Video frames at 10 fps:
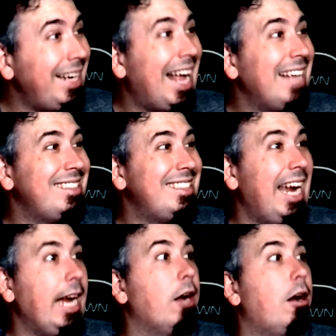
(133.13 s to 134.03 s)
has to
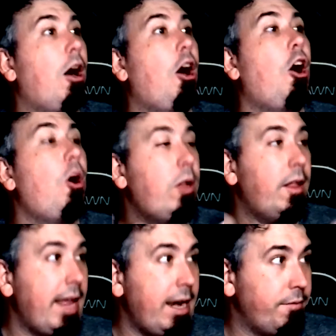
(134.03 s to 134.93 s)
take all of
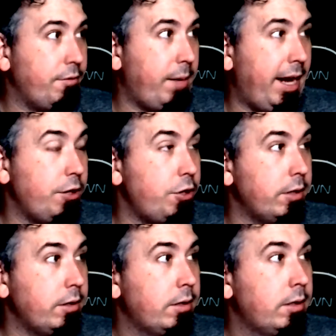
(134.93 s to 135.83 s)
that
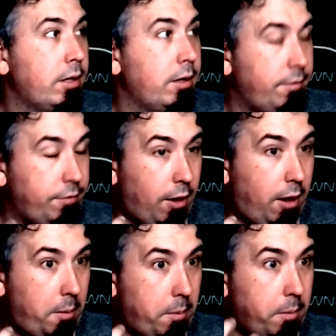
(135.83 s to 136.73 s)
information
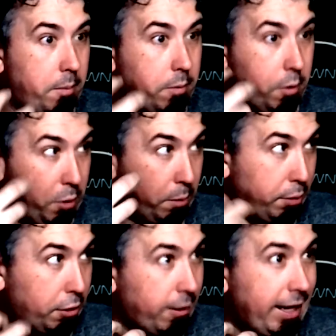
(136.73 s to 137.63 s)
from the
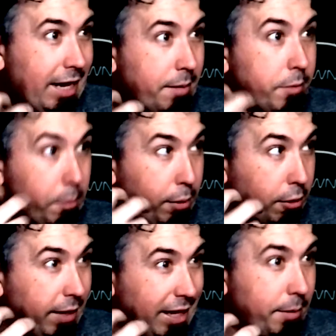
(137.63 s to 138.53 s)
blurry
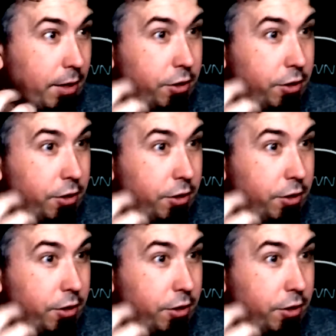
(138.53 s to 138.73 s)
image,